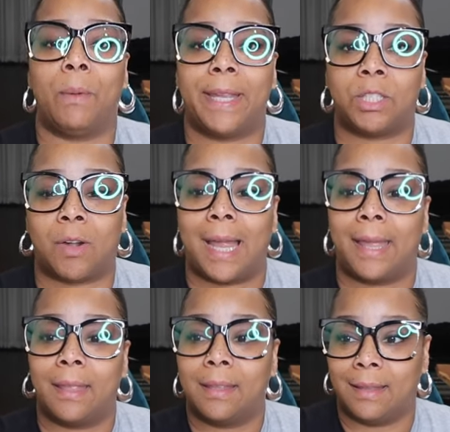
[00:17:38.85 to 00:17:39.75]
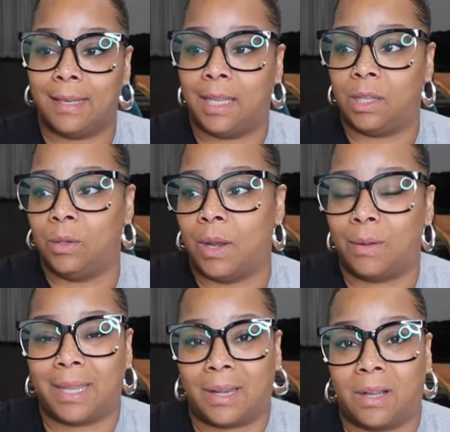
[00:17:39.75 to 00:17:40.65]
away dry and then you
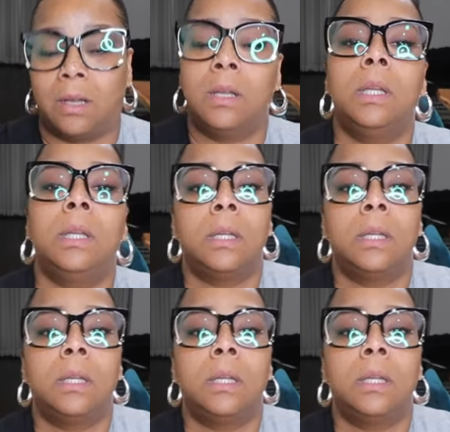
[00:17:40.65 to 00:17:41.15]
don't get it all.